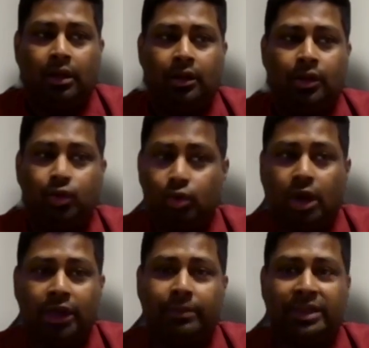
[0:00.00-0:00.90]
Do
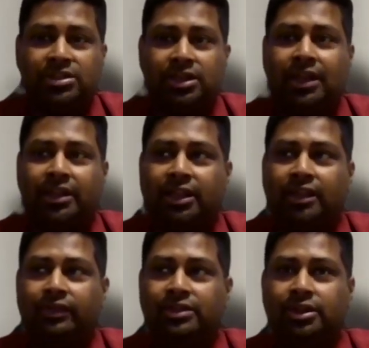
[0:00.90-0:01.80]
not mention anything
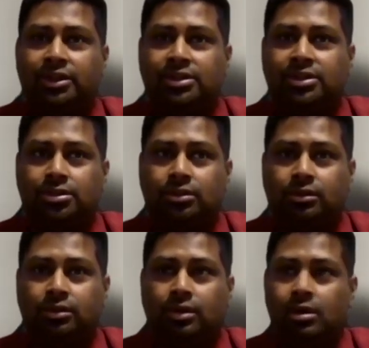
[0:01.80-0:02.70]
which is
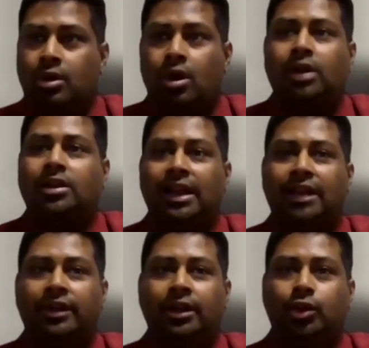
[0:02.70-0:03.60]
not
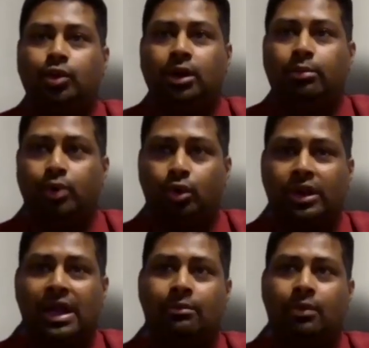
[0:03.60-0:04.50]
relevant to the
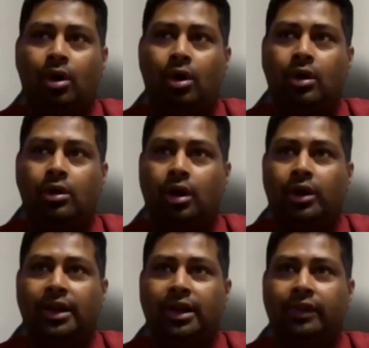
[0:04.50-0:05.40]
program or not
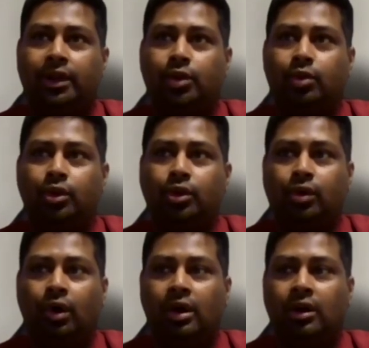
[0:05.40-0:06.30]
relevant to
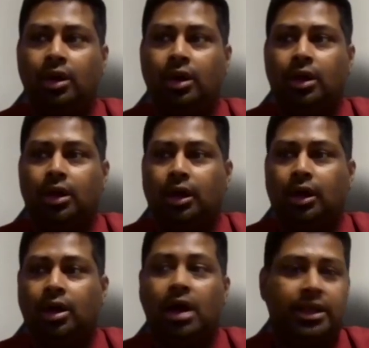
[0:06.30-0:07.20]
your
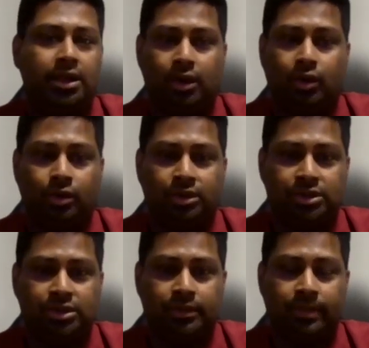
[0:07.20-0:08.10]
career
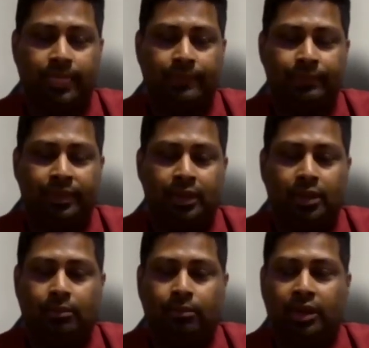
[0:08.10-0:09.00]
goals.
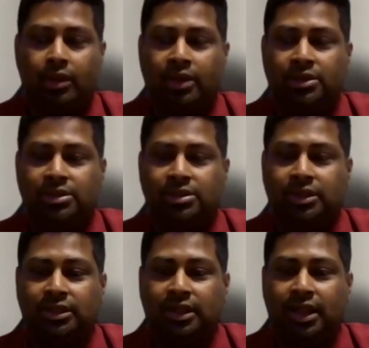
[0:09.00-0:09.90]
Because
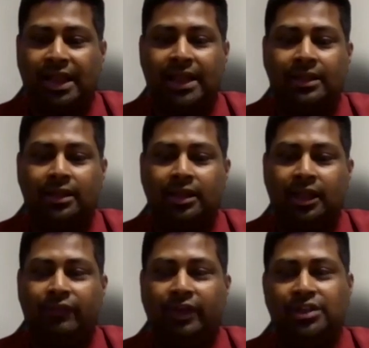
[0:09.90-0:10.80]
again,
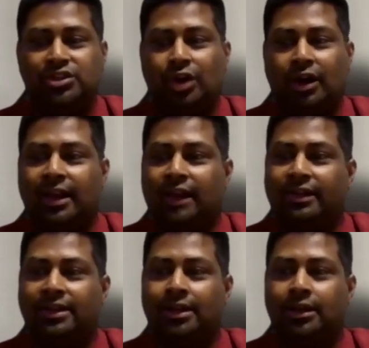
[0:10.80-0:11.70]
if it is not relevant,
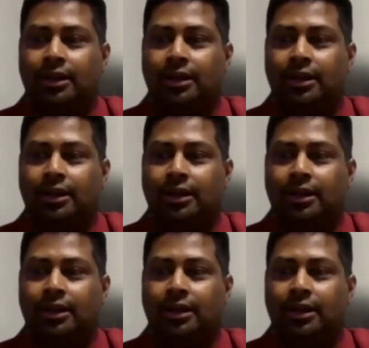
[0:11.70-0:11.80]
then